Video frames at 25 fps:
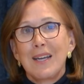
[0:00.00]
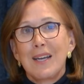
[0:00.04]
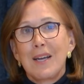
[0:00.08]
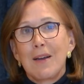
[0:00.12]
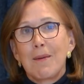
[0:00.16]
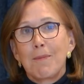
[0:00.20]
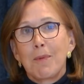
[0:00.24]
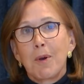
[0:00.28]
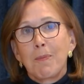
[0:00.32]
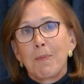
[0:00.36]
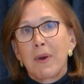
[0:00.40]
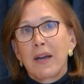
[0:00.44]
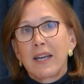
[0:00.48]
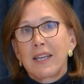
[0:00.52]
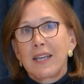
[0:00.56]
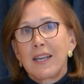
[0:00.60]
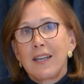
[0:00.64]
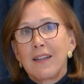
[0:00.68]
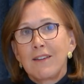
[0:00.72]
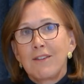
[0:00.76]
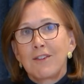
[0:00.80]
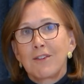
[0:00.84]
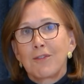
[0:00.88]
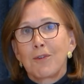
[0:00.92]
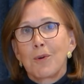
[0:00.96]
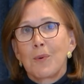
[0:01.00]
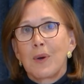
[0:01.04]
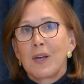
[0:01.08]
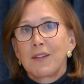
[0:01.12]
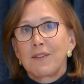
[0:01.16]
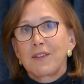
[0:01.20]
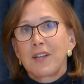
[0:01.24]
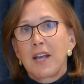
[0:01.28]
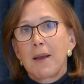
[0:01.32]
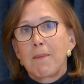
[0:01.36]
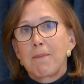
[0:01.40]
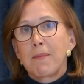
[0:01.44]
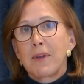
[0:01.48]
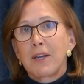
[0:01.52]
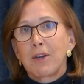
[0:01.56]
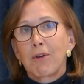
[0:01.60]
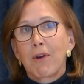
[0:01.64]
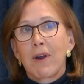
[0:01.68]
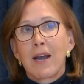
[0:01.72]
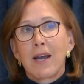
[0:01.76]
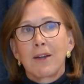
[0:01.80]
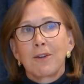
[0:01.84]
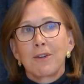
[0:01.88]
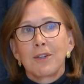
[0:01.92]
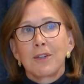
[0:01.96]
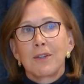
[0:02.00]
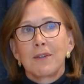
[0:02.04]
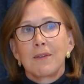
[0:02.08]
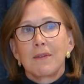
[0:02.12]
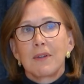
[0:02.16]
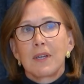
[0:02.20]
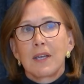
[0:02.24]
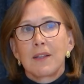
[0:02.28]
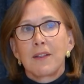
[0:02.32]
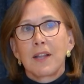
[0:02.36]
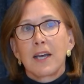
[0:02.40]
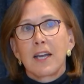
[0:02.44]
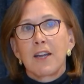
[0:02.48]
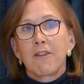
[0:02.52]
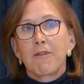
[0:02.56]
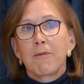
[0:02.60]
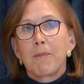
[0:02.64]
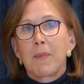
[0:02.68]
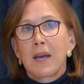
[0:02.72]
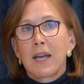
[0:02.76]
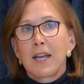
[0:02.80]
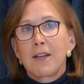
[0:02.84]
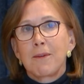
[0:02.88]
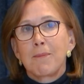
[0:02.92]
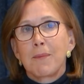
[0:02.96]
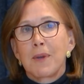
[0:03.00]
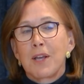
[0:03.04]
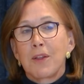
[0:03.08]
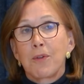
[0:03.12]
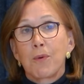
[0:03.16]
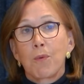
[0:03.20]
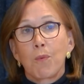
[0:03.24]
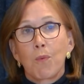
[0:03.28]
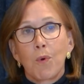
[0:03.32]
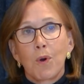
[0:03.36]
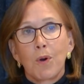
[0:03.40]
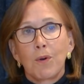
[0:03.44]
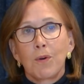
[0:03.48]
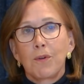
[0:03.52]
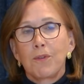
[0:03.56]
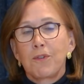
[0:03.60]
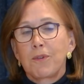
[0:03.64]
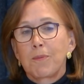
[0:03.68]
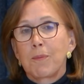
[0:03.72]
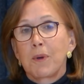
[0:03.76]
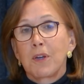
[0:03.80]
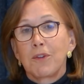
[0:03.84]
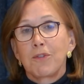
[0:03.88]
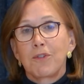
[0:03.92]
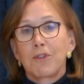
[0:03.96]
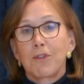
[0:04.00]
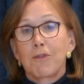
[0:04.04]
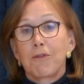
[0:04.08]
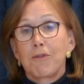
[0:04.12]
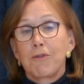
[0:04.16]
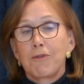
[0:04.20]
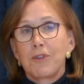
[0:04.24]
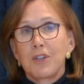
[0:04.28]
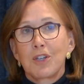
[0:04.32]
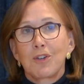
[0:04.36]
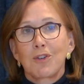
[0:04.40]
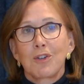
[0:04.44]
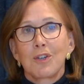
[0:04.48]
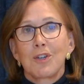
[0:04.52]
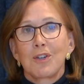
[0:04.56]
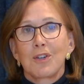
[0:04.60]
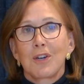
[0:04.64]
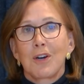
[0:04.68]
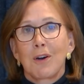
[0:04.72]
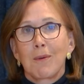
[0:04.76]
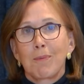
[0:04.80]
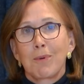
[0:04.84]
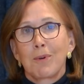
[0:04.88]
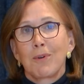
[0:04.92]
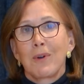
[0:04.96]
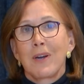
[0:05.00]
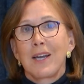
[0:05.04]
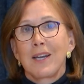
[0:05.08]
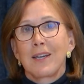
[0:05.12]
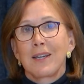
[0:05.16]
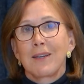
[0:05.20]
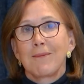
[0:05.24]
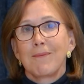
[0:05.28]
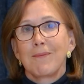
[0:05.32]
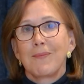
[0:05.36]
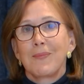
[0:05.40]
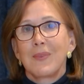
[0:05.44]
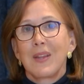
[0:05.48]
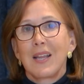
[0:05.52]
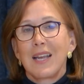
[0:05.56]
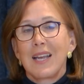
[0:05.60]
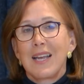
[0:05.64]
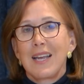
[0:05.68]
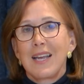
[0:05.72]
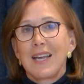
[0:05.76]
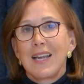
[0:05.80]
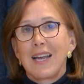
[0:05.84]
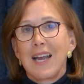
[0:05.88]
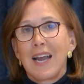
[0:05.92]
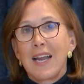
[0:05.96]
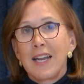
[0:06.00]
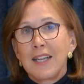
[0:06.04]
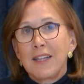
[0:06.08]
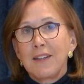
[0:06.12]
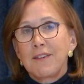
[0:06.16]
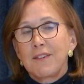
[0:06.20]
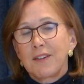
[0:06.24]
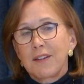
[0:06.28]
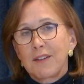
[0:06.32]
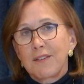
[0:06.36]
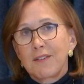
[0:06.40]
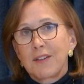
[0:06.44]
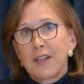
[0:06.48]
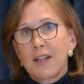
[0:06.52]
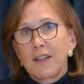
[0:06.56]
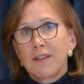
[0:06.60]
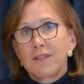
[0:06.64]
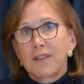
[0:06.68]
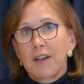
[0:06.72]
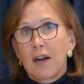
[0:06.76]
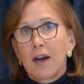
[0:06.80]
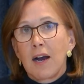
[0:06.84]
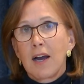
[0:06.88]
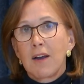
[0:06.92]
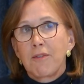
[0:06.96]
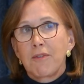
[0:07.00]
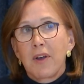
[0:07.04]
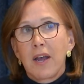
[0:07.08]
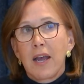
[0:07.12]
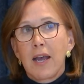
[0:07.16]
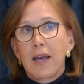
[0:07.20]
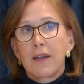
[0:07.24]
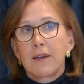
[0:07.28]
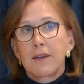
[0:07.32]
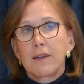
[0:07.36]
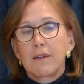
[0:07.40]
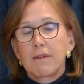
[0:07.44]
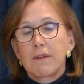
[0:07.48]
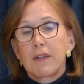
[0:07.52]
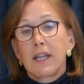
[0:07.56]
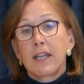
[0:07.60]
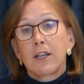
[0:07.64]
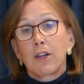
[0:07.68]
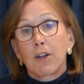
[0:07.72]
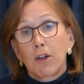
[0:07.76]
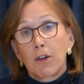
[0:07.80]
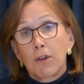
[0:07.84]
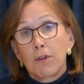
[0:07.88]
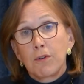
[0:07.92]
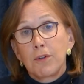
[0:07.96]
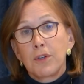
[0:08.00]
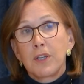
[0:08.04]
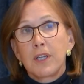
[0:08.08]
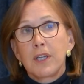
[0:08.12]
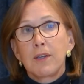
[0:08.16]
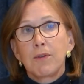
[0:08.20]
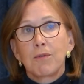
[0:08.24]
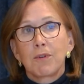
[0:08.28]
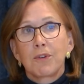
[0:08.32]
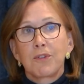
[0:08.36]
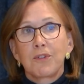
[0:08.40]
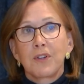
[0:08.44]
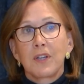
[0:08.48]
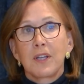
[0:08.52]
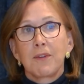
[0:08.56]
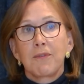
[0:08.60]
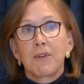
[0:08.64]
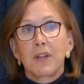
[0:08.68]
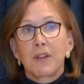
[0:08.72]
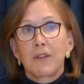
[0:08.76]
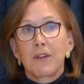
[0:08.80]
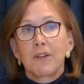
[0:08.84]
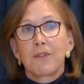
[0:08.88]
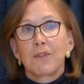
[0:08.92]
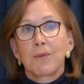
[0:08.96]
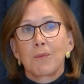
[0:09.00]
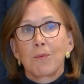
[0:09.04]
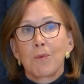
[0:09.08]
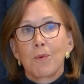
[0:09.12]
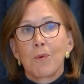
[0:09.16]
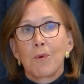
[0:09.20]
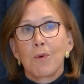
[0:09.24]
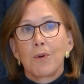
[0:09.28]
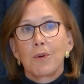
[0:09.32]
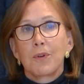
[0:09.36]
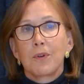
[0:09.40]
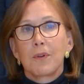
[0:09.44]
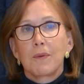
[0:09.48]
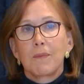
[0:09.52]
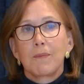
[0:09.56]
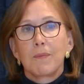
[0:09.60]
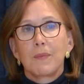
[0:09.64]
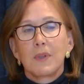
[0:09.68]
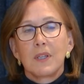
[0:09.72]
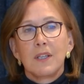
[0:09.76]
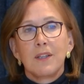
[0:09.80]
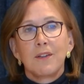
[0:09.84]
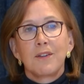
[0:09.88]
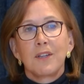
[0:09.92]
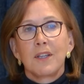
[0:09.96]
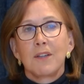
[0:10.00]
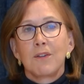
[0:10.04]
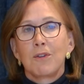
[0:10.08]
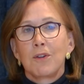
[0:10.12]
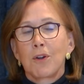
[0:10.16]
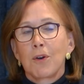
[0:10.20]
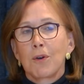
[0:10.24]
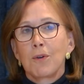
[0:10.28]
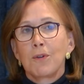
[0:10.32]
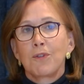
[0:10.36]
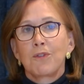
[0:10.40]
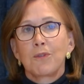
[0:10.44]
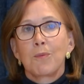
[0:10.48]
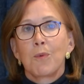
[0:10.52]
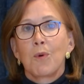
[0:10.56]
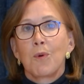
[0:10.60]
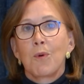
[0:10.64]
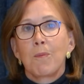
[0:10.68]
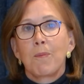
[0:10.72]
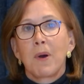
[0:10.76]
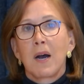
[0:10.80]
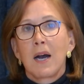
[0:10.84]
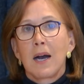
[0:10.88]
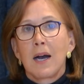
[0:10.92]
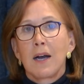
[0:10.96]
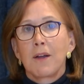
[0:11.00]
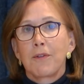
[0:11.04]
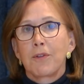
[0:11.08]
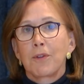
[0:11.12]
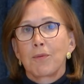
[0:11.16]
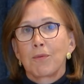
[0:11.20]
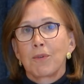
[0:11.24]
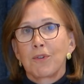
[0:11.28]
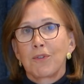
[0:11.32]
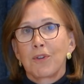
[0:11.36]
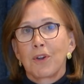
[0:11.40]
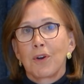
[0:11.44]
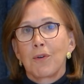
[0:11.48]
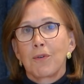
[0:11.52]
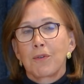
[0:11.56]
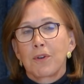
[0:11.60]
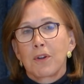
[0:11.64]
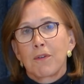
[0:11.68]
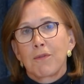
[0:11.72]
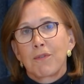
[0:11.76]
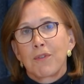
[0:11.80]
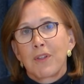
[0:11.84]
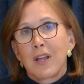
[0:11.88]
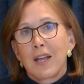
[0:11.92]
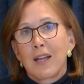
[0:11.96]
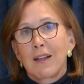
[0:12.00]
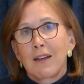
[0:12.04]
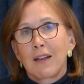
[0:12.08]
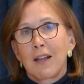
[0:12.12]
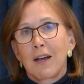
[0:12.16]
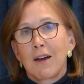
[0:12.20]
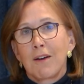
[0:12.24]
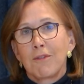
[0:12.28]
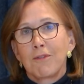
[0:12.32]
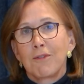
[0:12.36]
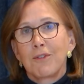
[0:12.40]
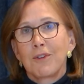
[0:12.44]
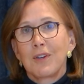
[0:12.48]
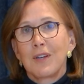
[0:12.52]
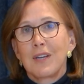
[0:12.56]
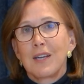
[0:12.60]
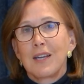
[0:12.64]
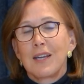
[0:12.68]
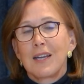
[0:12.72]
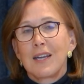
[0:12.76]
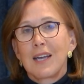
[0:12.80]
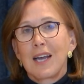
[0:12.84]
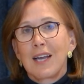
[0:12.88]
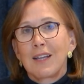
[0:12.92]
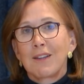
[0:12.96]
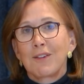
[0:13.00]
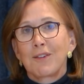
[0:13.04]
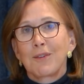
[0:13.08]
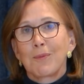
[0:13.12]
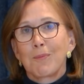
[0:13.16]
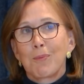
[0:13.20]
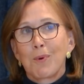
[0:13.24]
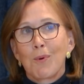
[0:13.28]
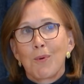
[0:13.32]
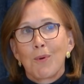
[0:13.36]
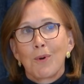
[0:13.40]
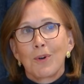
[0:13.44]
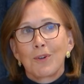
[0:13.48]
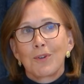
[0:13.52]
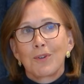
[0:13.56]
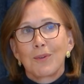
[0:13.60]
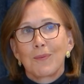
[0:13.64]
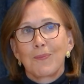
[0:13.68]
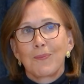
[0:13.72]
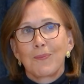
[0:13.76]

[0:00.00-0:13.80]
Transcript: But my kids have always kept me grounded and they have made me the world's most efficient operator. Any success I've had, including receiving this award, is in no small part the result of their love and support.